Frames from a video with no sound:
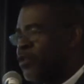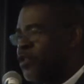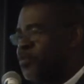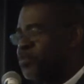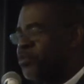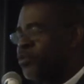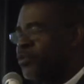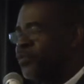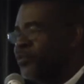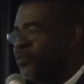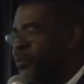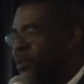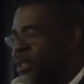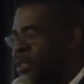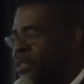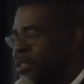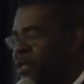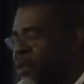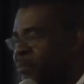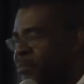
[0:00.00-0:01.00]
was proven
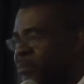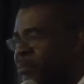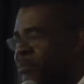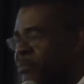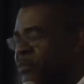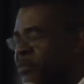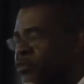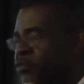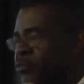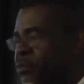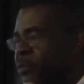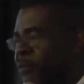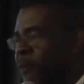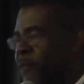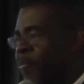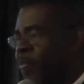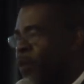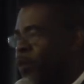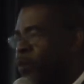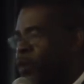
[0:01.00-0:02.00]
with some
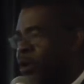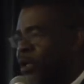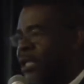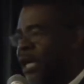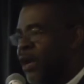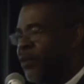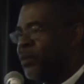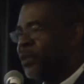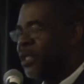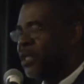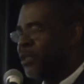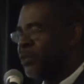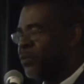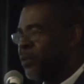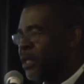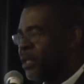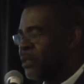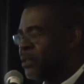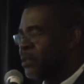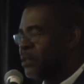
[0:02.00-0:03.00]
work that we did
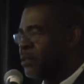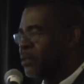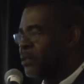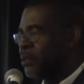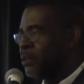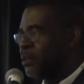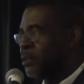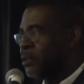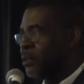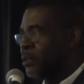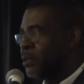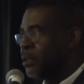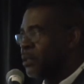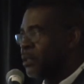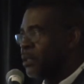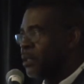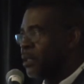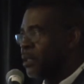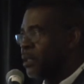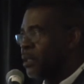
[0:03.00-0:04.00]
with
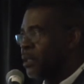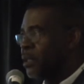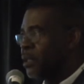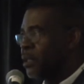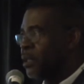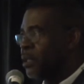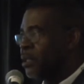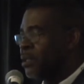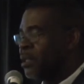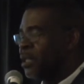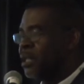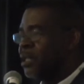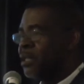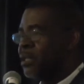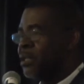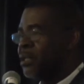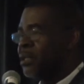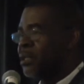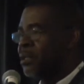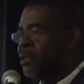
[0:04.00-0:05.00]

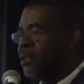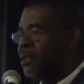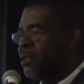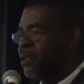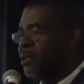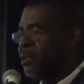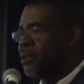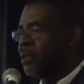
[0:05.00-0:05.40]
the